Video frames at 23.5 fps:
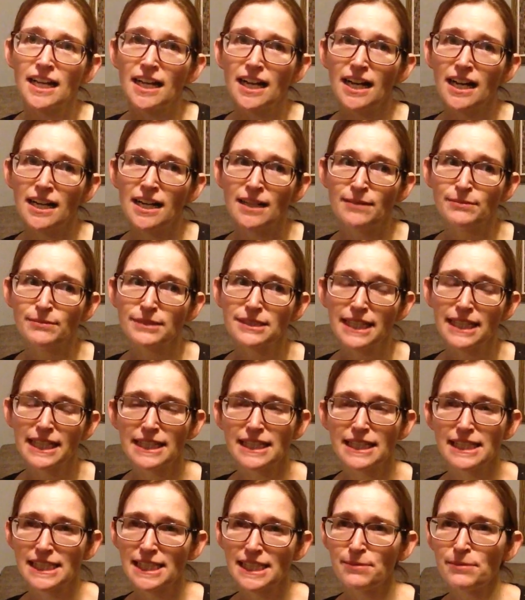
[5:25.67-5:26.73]
like
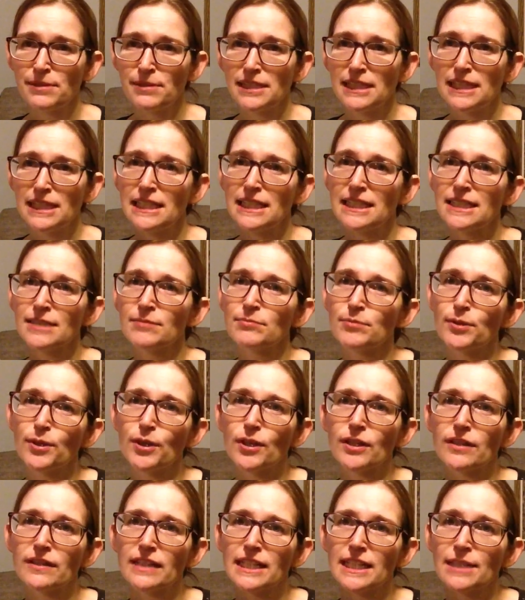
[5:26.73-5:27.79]
the Timothy Egan
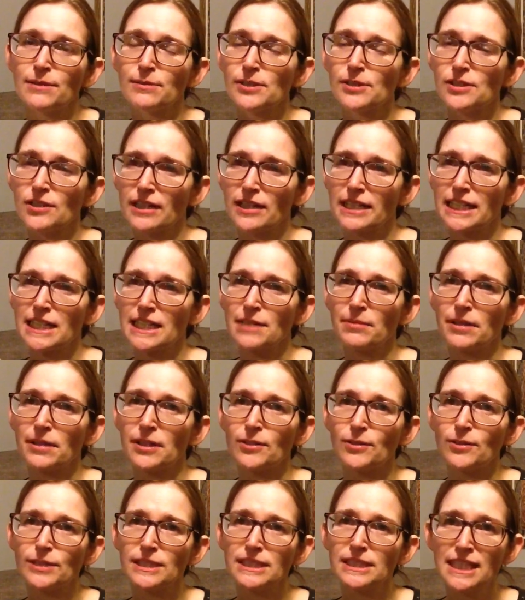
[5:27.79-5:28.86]
book that I was talking
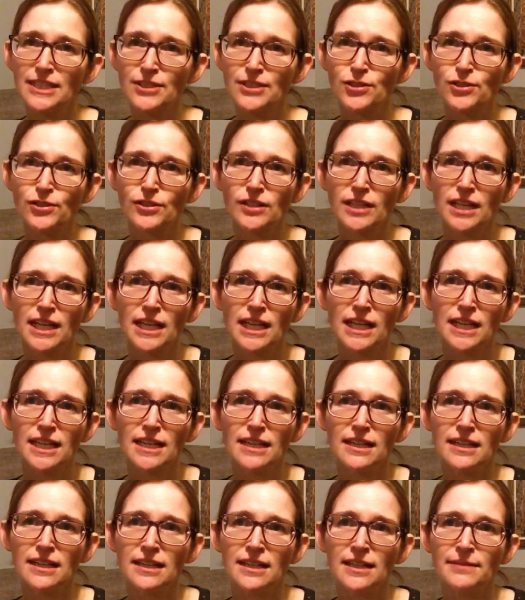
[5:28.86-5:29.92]
about yesterday,
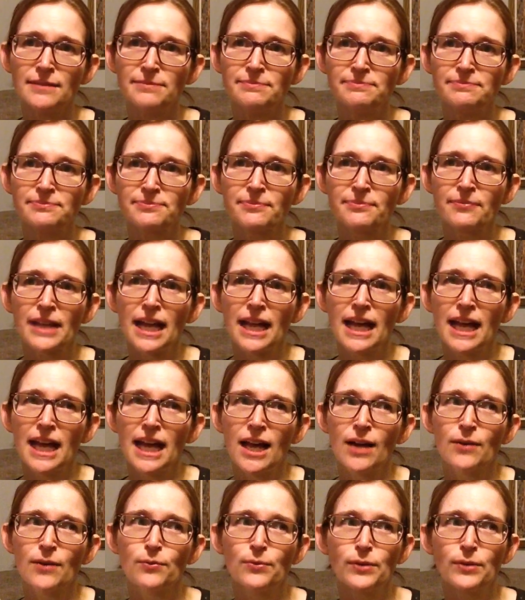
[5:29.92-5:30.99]

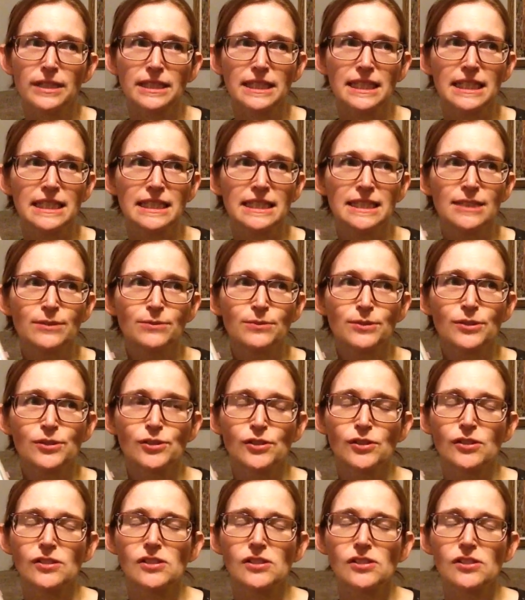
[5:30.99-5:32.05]
really was
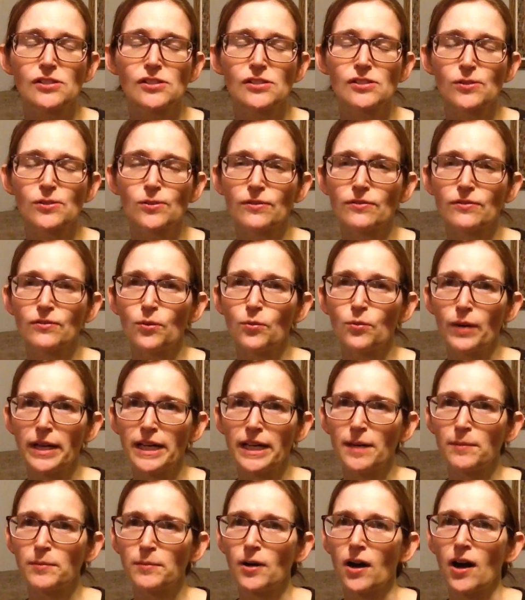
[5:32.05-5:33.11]
just sort of a
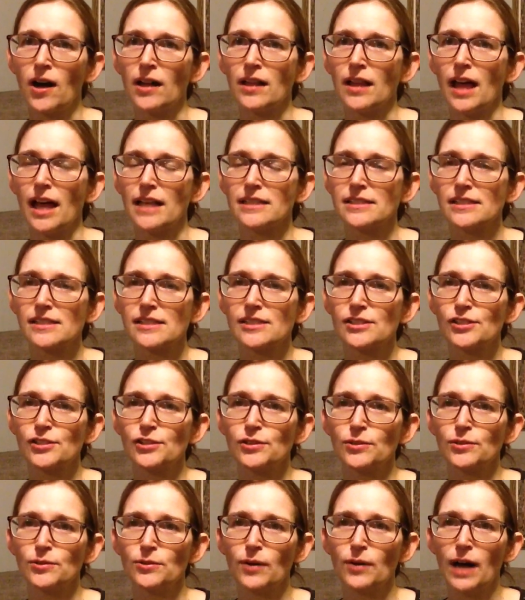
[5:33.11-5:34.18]
wake-up call as
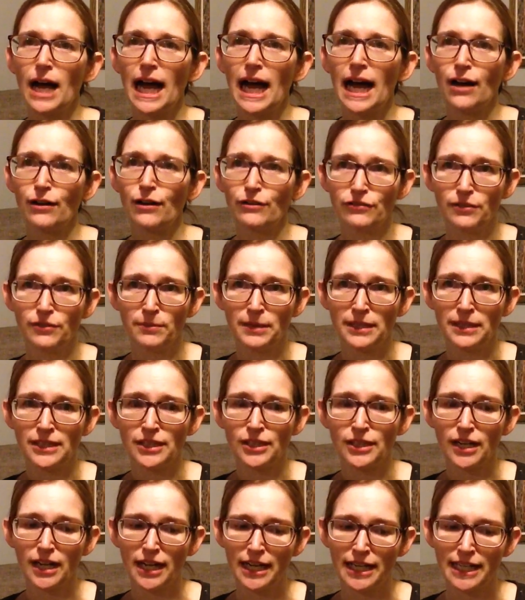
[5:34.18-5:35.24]
to how
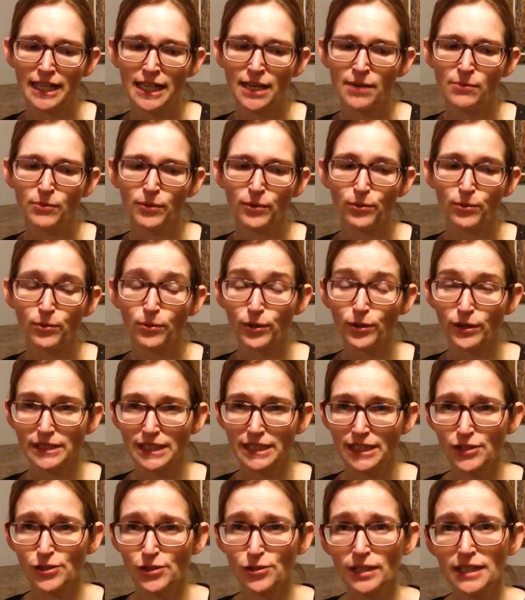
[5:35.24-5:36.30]
familiar I am with world
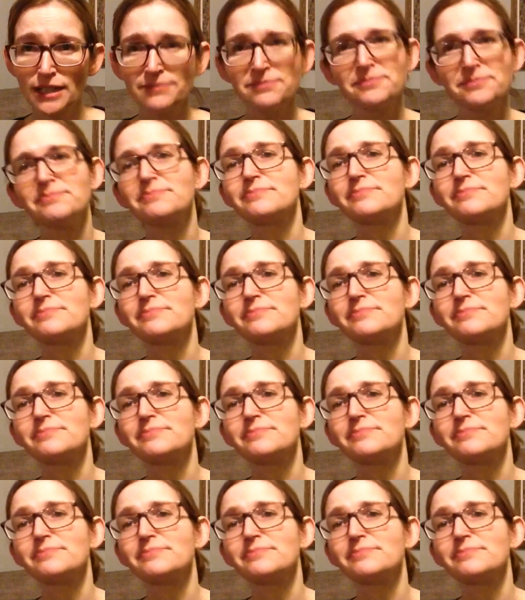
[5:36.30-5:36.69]
history.